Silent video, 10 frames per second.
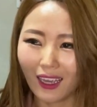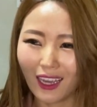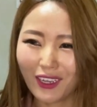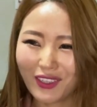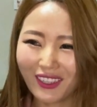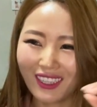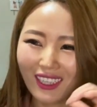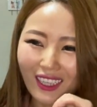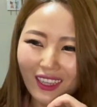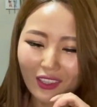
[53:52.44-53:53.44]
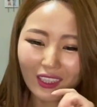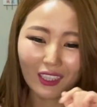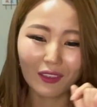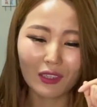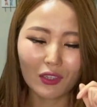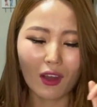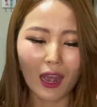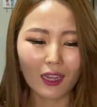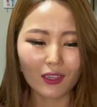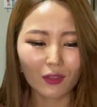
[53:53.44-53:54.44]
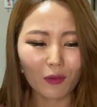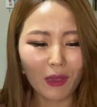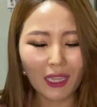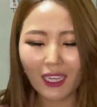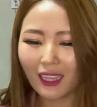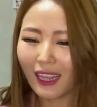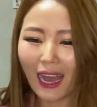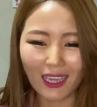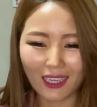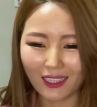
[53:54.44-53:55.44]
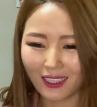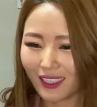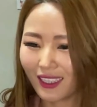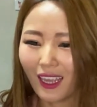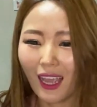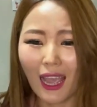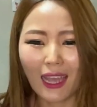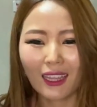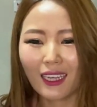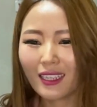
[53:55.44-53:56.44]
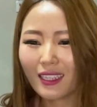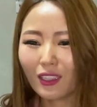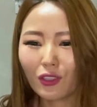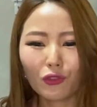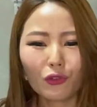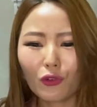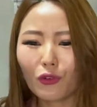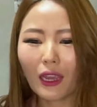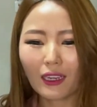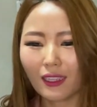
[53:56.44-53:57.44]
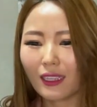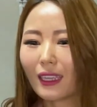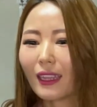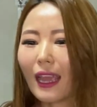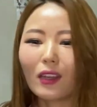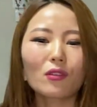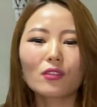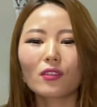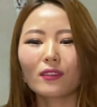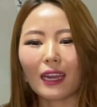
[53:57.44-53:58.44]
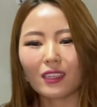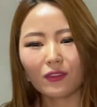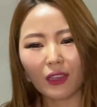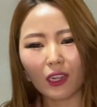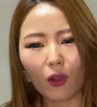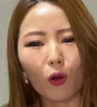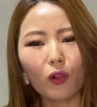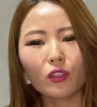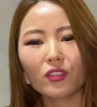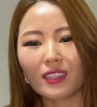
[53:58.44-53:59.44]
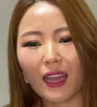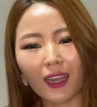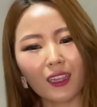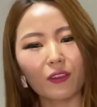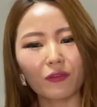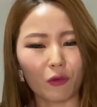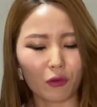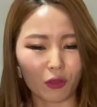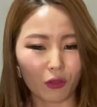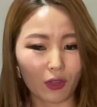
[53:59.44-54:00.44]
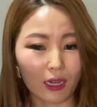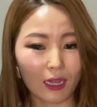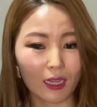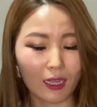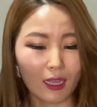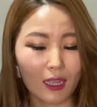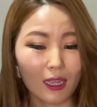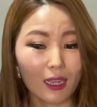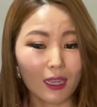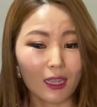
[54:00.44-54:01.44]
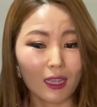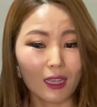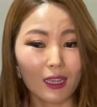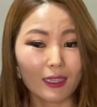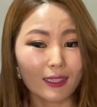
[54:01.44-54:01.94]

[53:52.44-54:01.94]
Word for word: actually in the TV show I saw many lies and it mm-hmm. isn't true actually and also that is very old style of north korea mm-hmm.